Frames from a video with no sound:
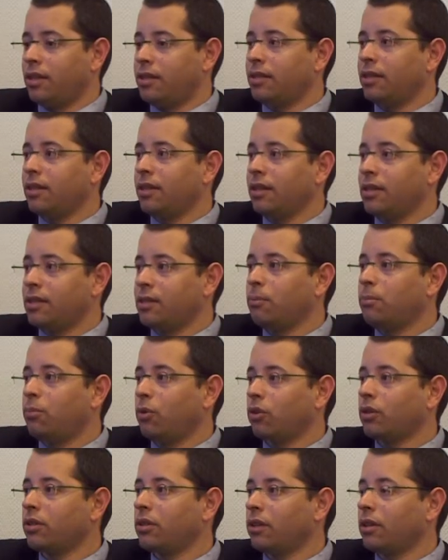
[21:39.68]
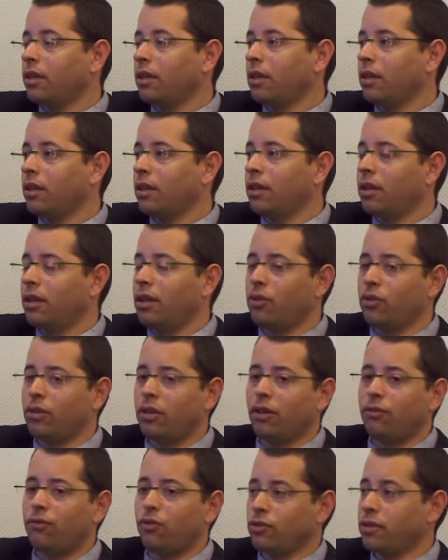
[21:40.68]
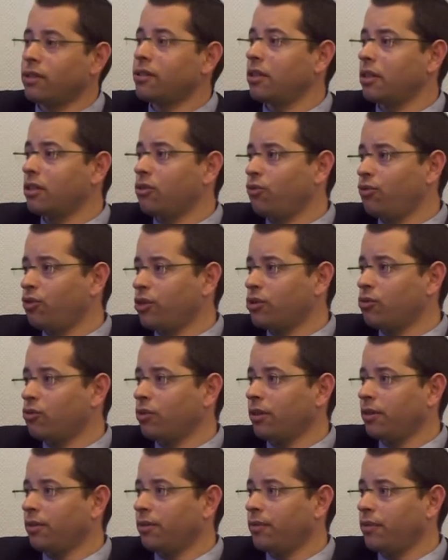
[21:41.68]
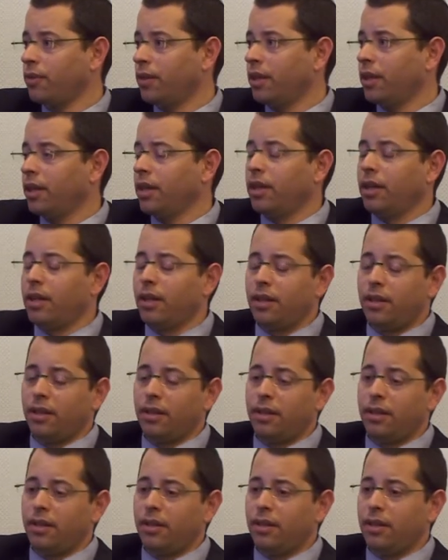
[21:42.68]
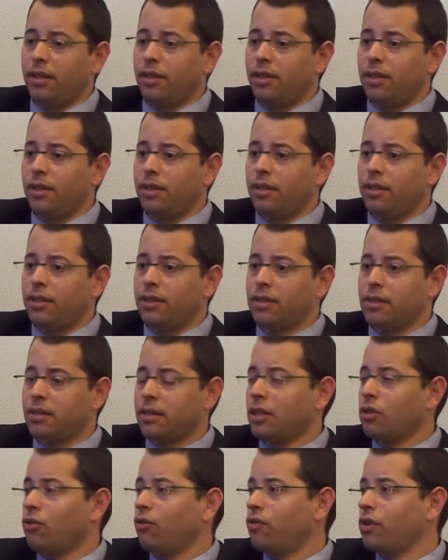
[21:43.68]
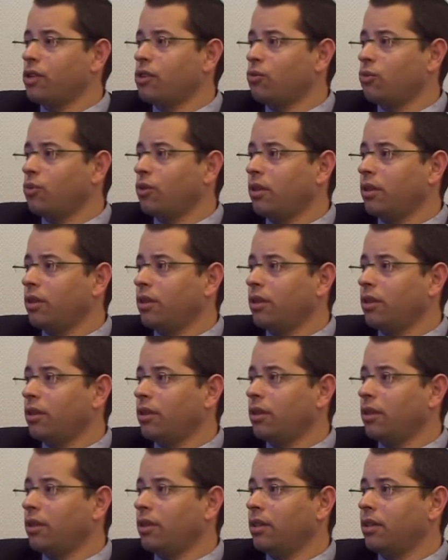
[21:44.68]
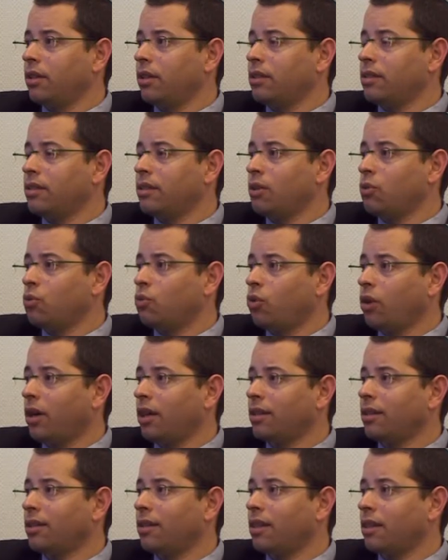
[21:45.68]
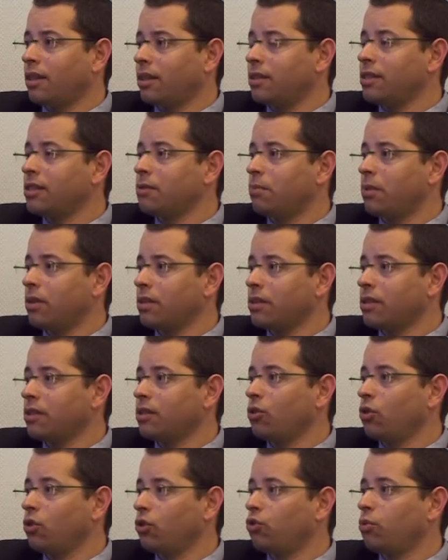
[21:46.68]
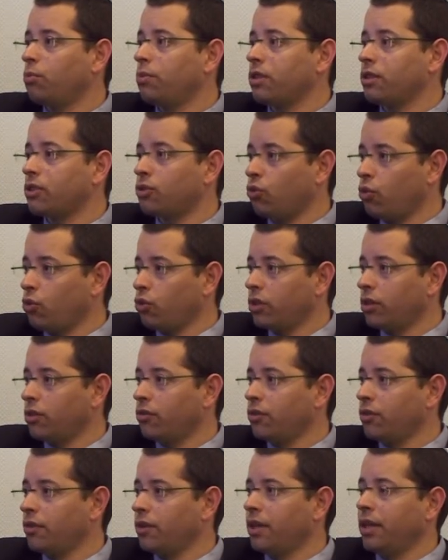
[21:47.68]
It's important area for the state of Israel. The state of Israel, they want that this place is going to be stronger.